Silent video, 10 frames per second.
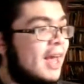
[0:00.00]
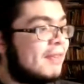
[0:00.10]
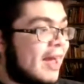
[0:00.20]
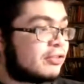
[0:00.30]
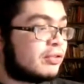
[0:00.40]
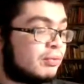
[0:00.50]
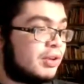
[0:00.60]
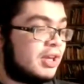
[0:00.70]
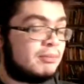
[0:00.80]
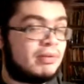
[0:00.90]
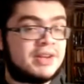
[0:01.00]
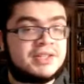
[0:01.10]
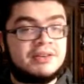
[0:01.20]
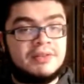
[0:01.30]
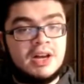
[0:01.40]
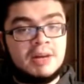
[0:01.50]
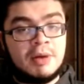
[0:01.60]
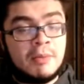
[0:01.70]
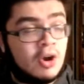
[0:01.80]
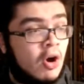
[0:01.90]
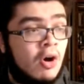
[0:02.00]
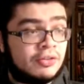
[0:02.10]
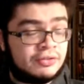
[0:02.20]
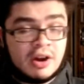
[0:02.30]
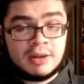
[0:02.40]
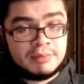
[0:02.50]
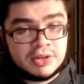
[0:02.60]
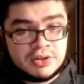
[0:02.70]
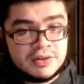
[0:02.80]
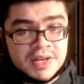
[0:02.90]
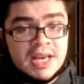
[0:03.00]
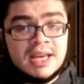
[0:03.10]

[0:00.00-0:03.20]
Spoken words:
And that's what's really impressive. Among all starting pitchers,